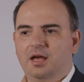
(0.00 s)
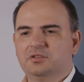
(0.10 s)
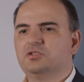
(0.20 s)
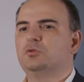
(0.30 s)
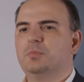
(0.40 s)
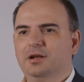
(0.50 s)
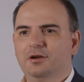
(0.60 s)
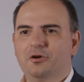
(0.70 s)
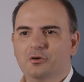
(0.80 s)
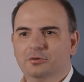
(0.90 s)
As you may
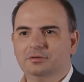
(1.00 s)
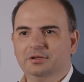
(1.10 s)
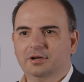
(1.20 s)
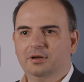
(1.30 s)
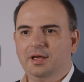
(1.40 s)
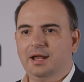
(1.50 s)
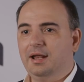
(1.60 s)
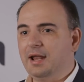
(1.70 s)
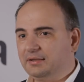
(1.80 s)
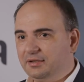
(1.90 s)
know,
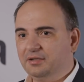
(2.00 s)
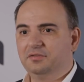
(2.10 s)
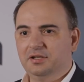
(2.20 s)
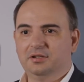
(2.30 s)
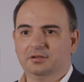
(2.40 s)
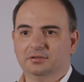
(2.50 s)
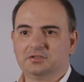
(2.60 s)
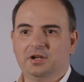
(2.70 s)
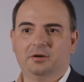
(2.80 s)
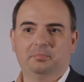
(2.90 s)
electric
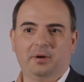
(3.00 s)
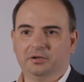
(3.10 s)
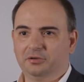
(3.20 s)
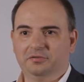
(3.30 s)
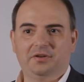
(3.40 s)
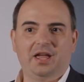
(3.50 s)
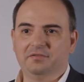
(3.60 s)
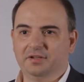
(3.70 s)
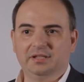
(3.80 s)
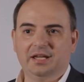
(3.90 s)
vehicles are part of
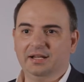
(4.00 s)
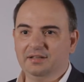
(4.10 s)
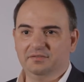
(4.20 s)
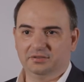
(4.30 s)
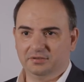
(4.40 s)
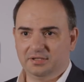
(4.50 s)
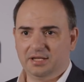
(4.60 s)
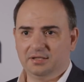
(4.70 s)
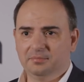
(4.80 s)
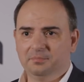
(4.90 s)
everyday living
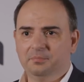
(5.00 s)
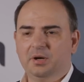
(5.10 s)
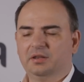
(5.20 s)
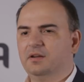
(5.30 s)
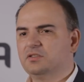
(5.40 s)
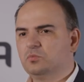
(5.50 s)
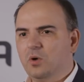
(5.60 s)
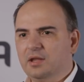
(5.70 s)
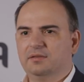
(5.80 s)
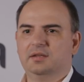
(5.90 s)
today. But there's
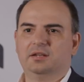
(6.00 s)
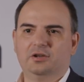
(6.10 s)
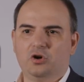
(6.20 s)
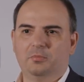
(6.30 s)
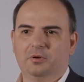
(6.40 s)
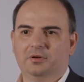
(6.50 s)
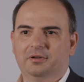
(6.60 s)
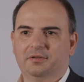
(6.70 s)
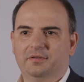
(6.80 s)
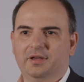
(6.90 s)
one thing in common.
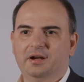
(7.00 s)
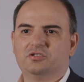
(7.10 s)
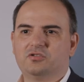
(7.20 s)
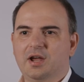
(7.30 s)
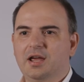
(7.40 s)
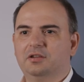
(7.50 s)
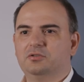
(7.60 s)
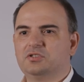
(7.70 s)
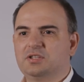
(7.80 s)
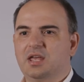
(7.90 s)
They are trying
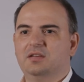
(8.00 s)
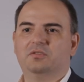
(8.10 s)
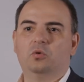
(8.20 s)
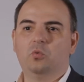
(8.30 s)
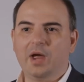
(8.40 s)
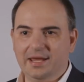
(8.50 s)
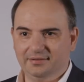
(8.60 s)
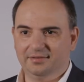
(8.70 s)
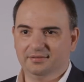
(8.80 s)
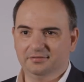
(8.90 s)
to save
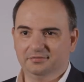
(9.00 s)
weight.